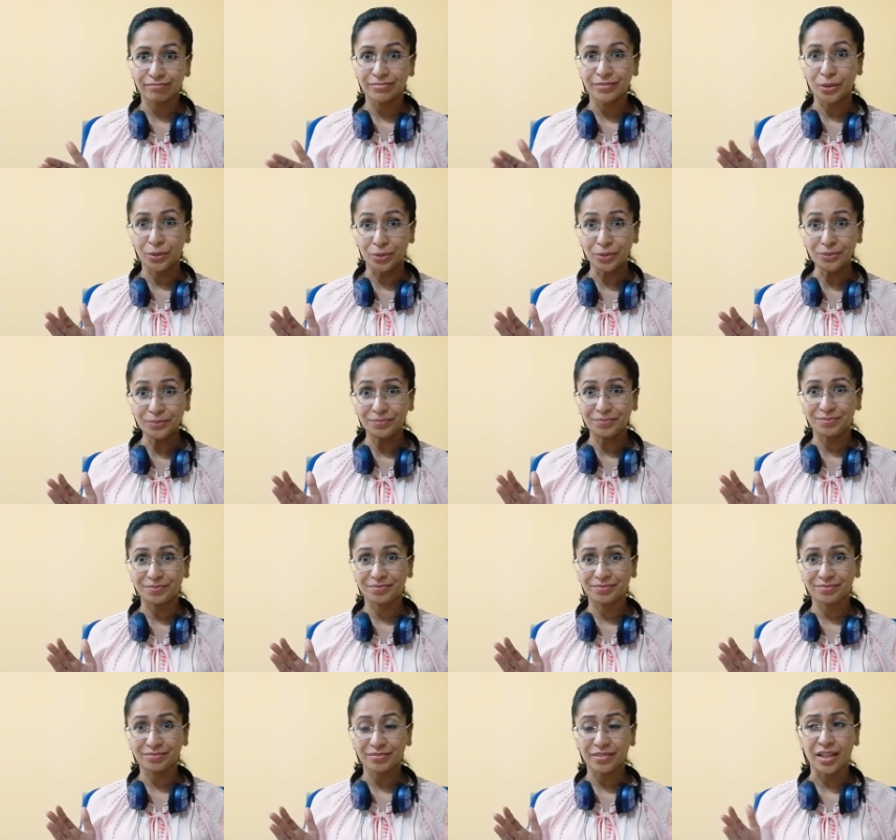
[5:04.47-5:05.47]
Cool?
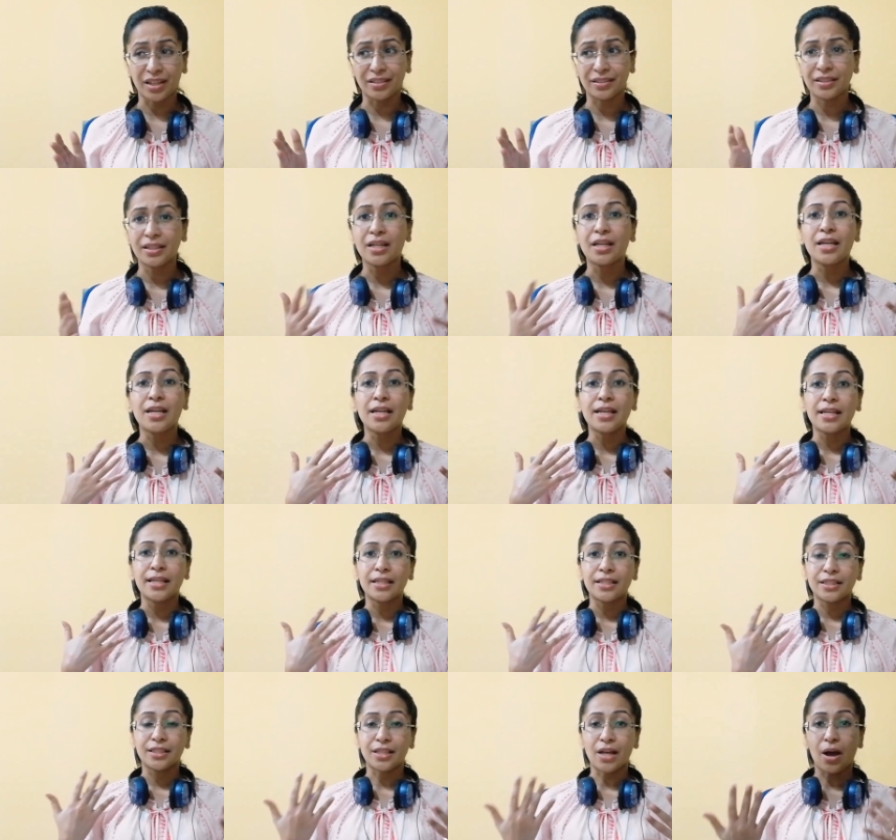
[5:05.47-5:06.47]

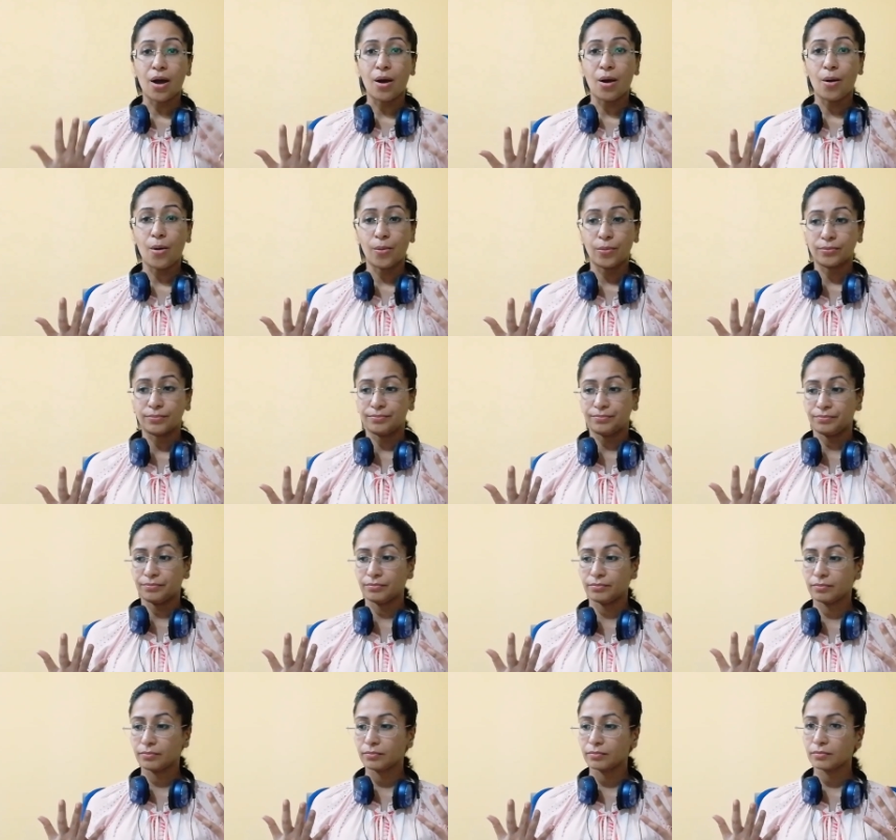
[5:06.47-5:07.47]
So,
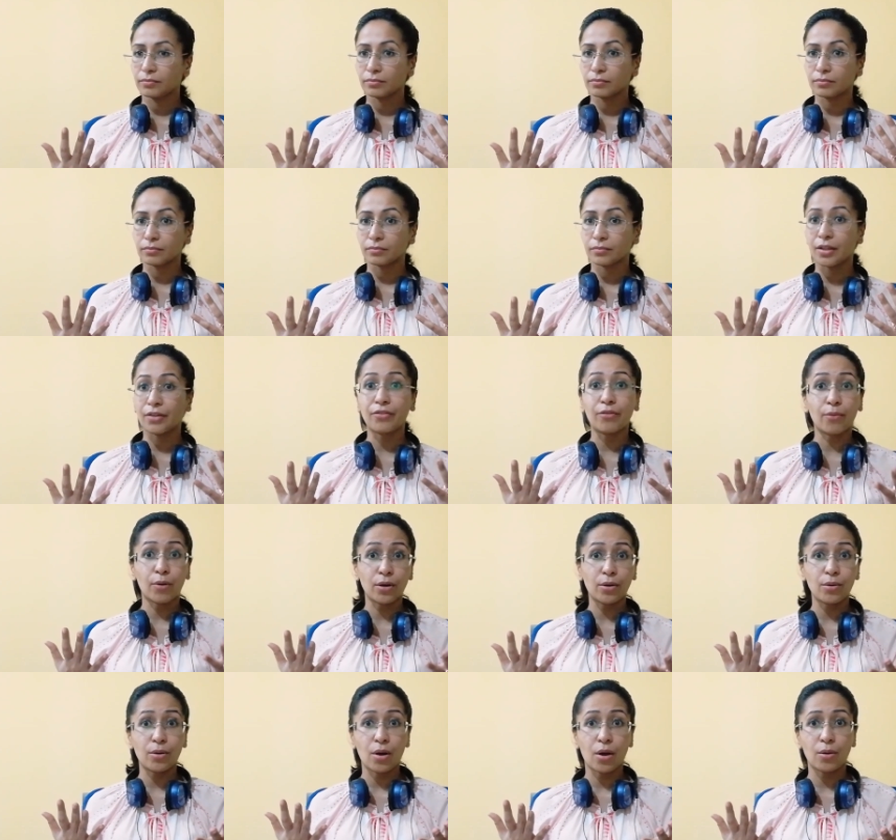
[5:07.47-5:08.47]
if you want
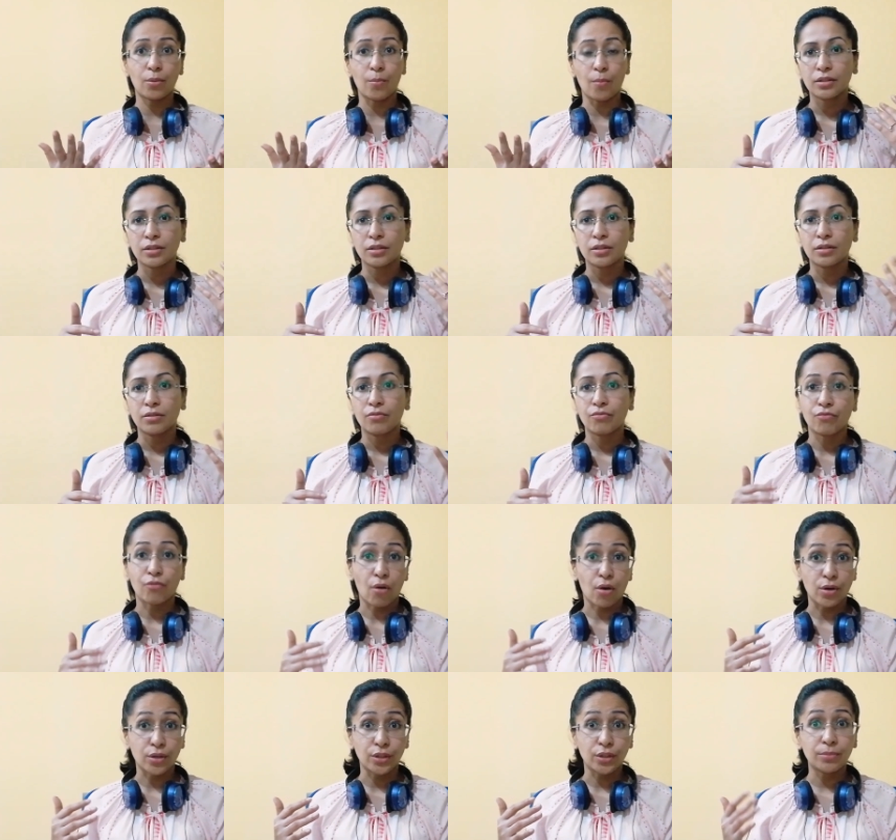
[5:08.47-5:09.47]
to know more
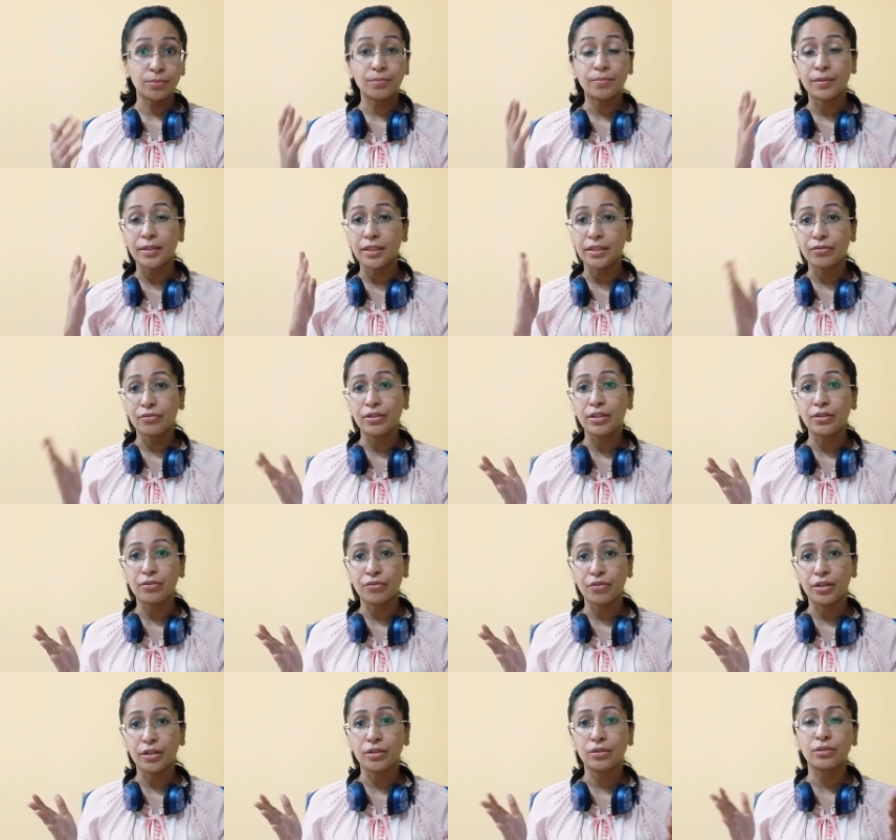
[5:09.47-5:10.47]
volume, please feel
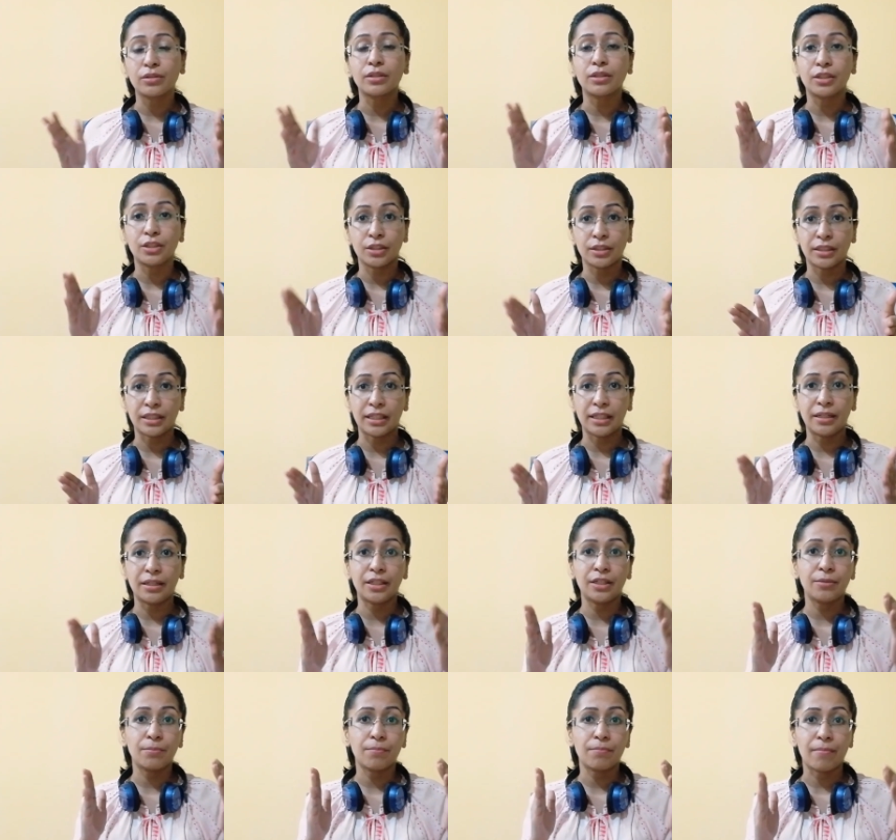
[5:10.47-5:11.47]
free to see
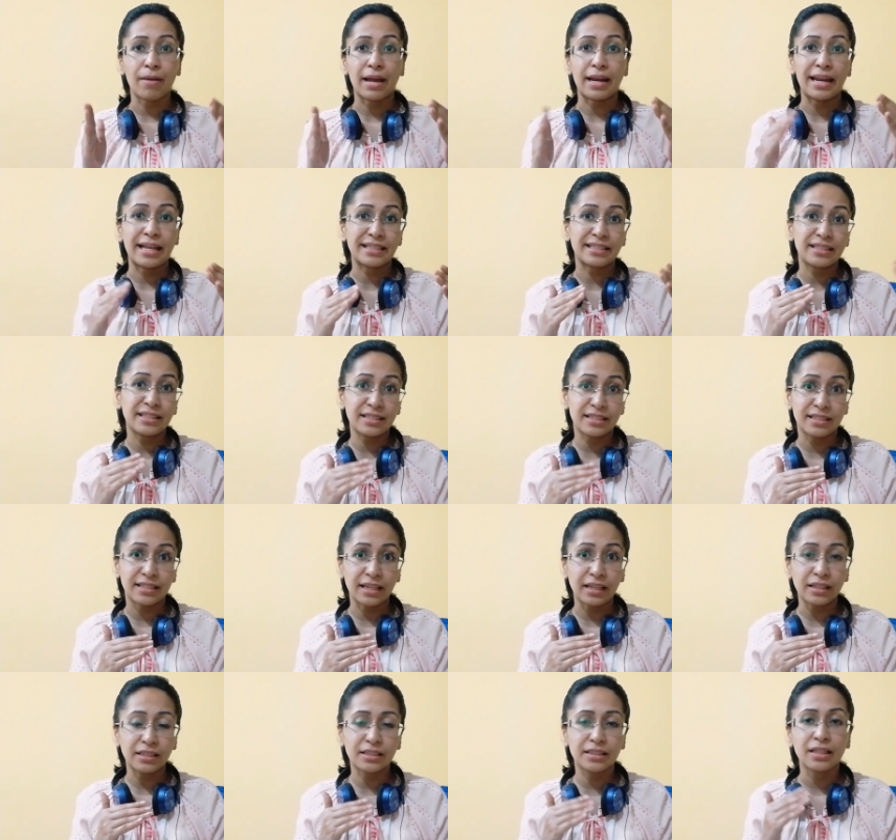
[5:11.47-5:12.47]
my lesson
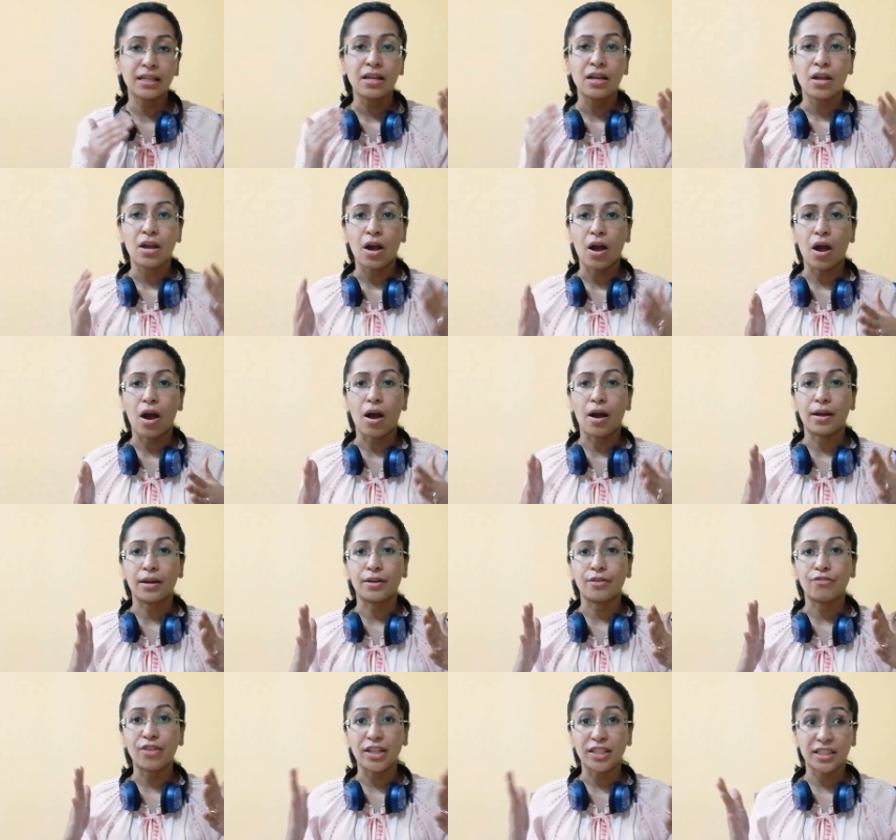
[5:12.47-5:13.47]
6 on
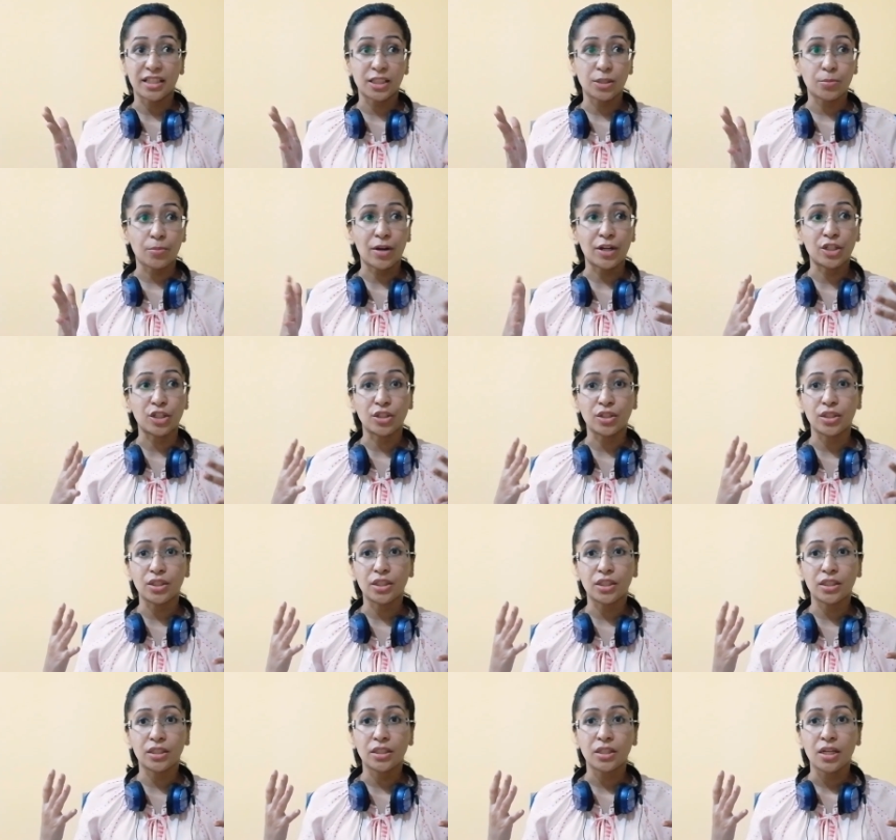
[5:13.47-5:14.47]
face
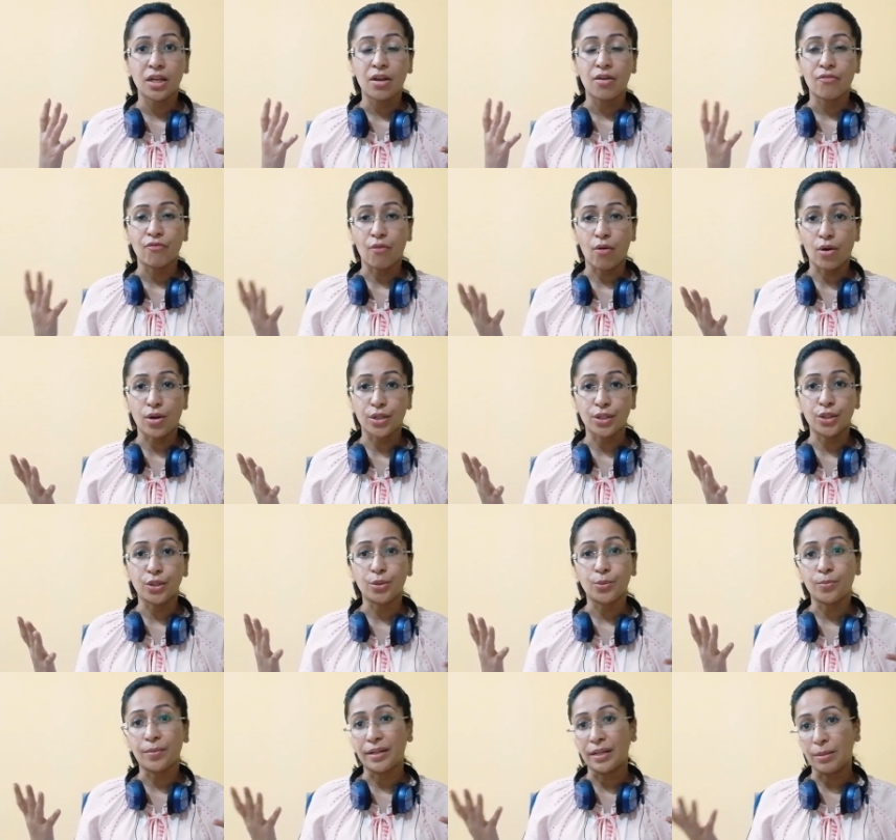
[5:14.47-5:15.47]
expressions,
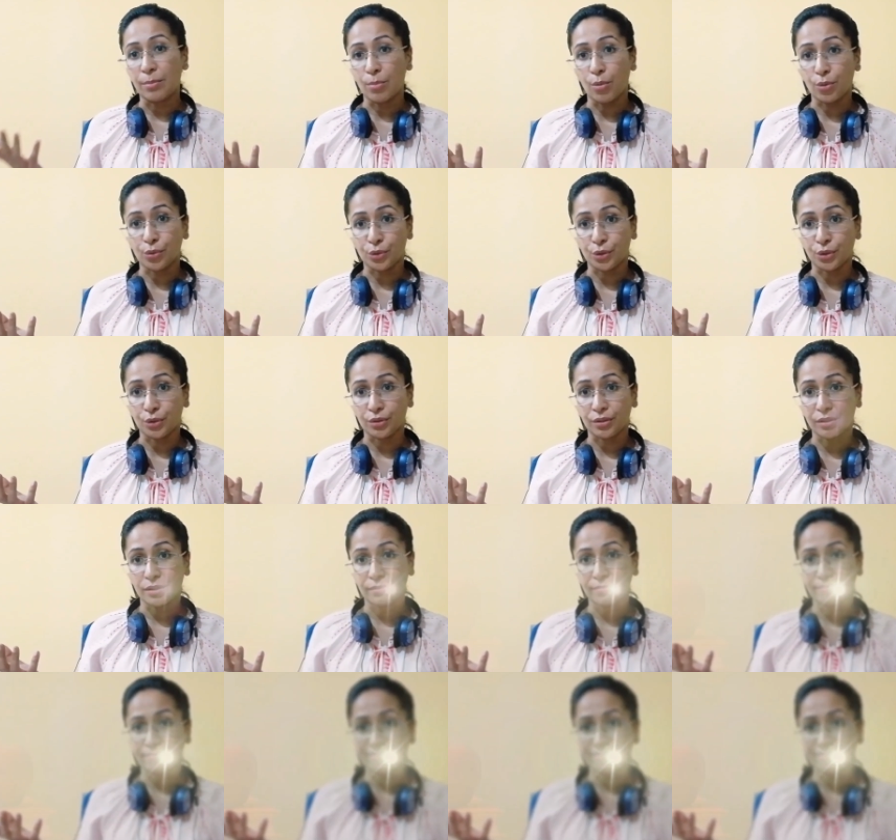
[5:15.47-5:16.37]
volume, and emotions.